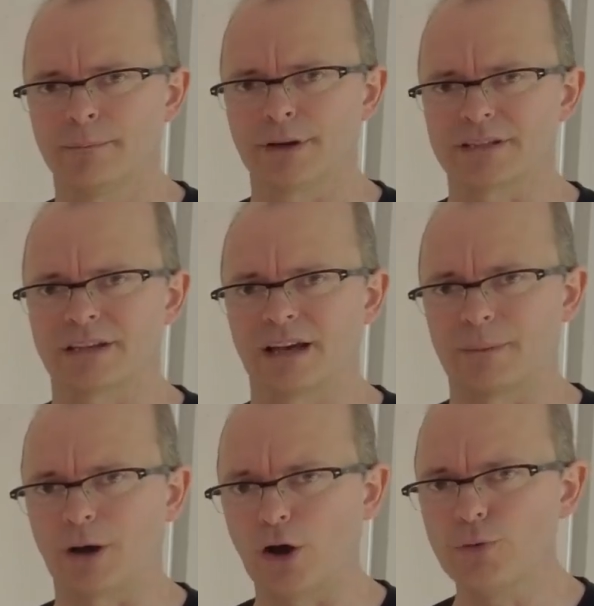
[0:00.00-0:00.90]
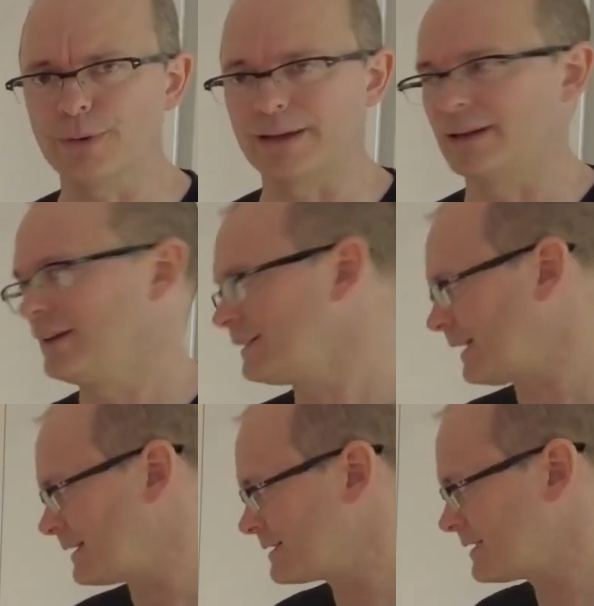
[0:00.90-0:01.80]
But I'm hoping
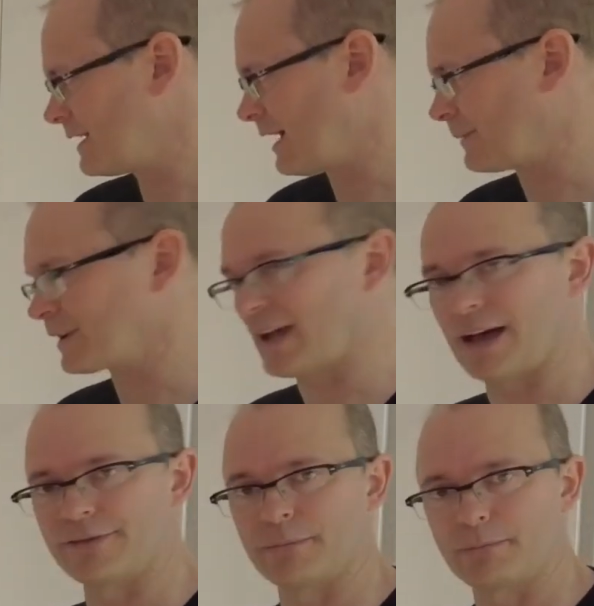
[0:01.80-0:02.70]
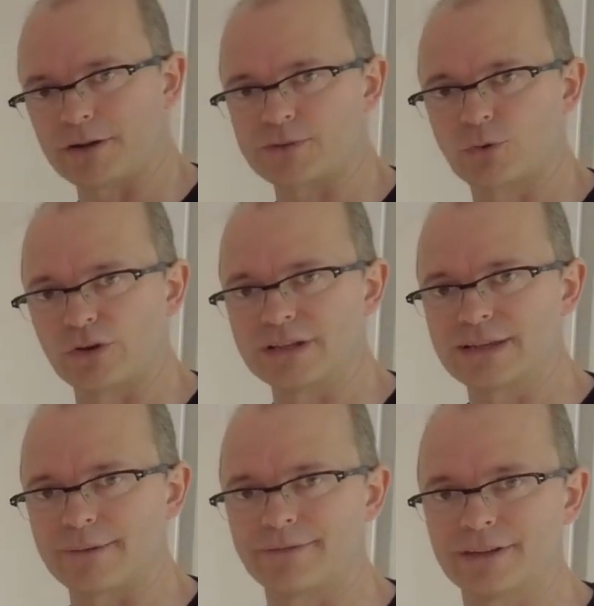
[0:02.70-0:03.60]
that uh, I'm going to have a much more
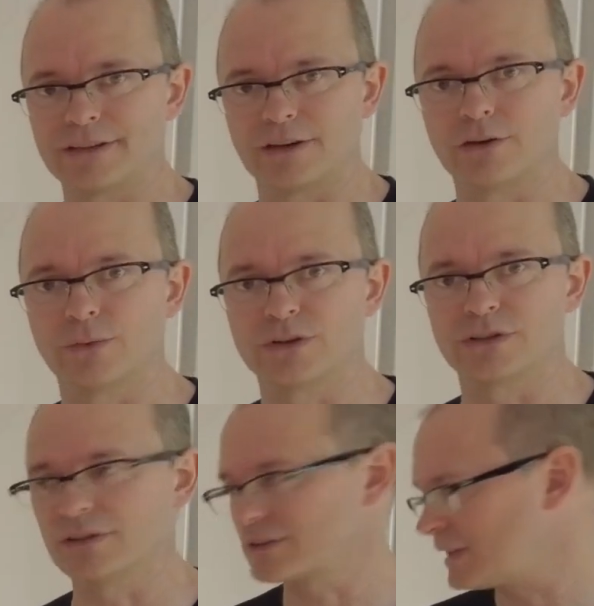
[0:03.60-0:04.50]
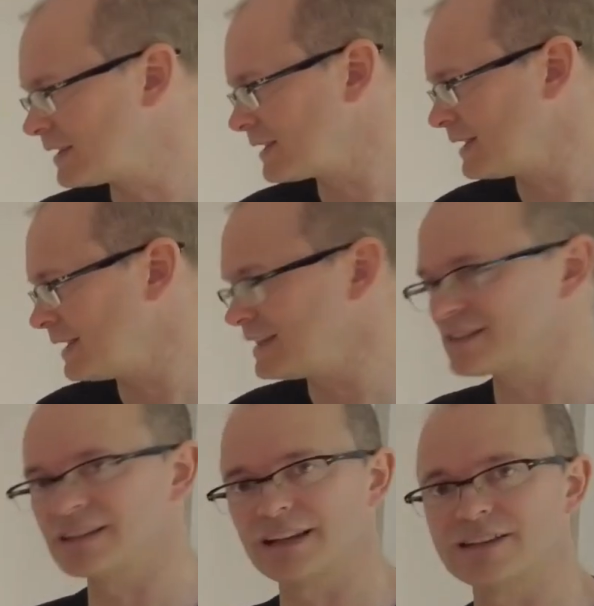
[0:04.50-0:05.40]
in-depth video which looks at the
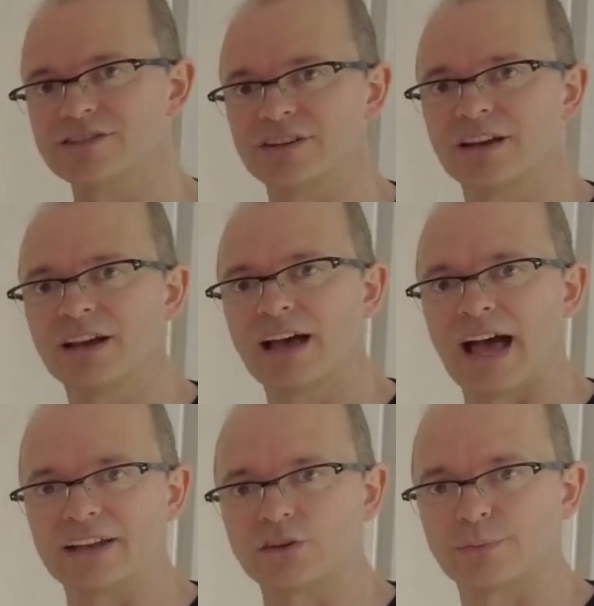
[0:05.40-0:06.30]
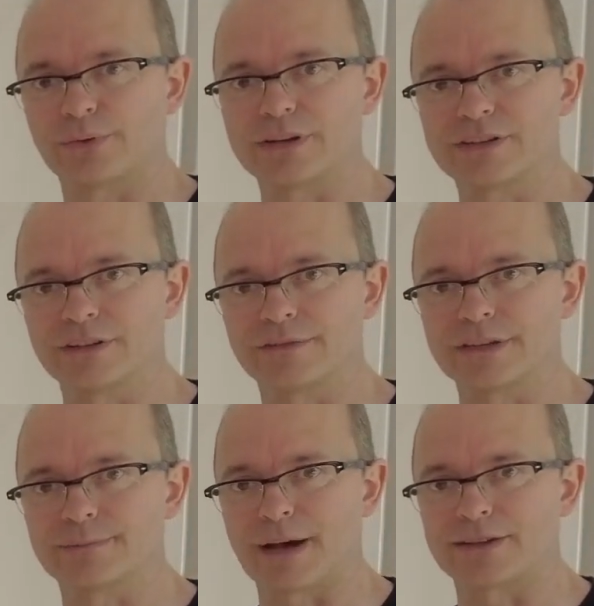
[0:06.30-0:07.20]
installation and operation of
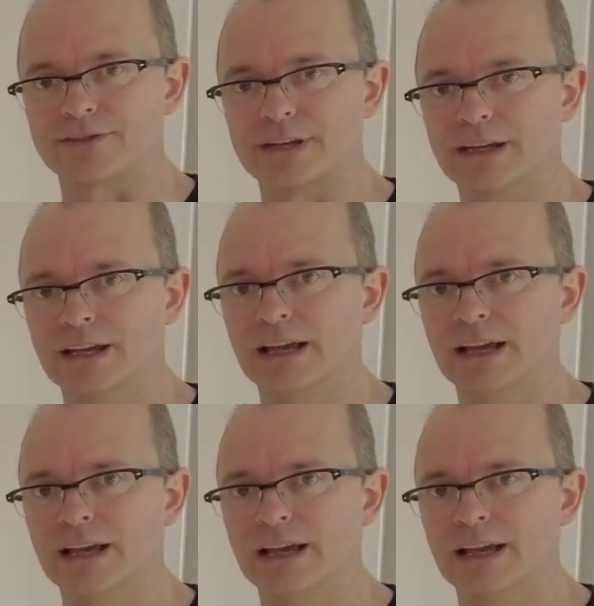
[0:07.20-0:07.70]
this battery.